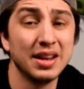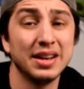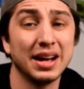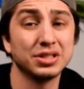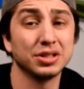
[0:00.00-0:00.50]

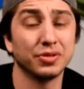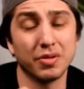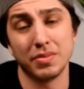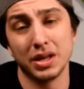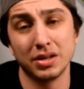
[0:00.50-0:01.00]
not just for
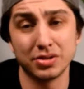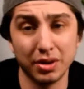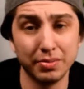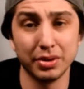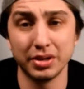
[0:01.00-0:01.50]
me so
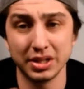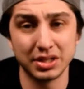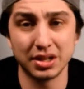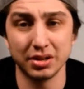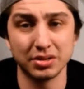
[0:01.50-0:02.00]
I'm building these
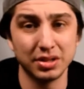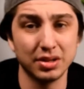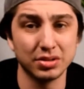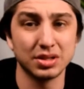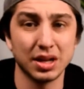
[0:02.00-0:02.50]
skills and
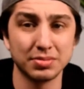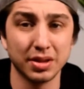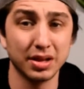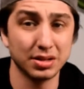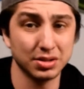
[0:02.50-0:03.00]
those types of
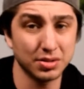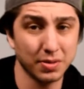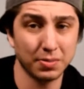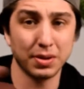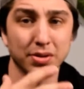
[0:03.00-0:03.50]
things and so
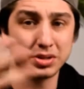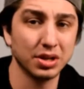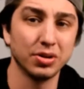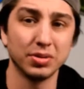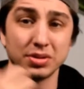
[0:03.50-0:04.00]
my parents can
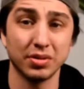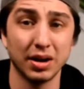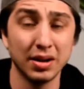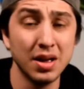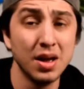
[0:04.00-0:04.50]
know what's going
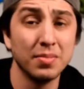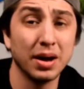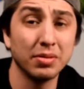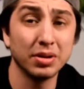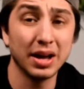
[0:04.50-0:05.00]
on, but
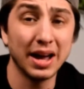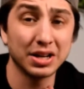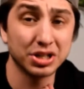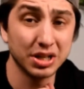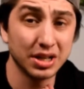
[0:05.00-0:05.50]
I want to
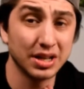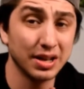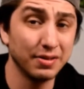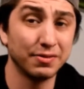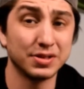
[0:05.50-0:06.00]
actually
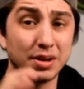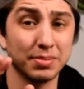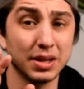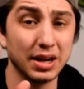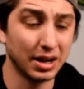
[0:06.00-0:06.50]
give
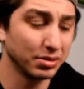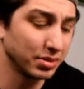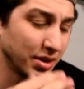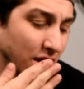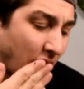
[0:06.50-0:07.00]
something out
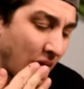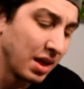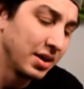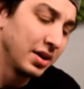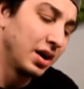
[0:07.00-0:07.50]
there
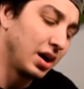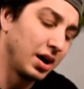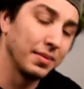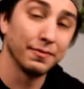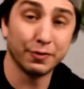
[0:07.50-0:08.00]

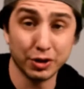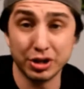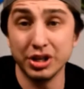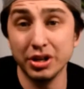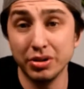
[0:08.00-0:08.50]
for
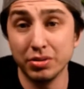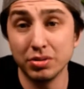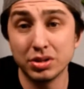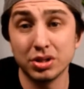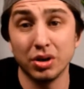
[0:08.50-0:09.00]
you,
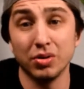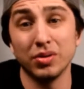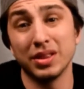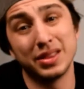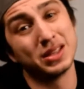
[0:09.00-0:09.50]
so
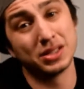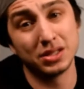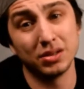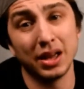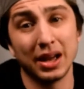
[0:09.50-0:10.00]

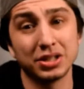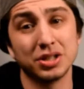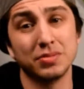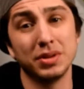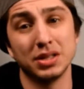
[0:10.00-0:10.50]
this
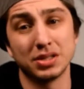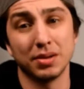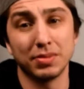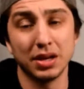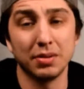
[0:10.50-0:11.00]
actually means
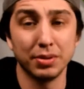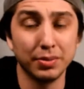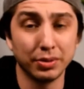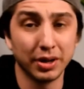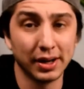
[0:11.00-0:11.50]
something and people
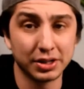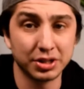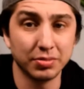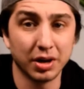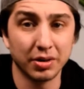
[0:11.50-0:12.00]
will
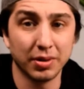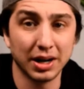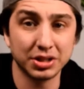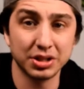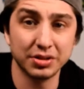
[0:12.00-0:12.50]
actually want to
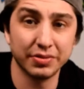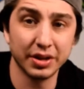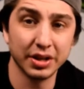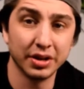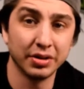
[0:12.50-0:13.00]
watch this
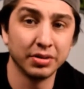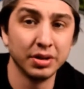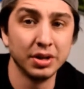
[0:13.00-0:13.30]
video.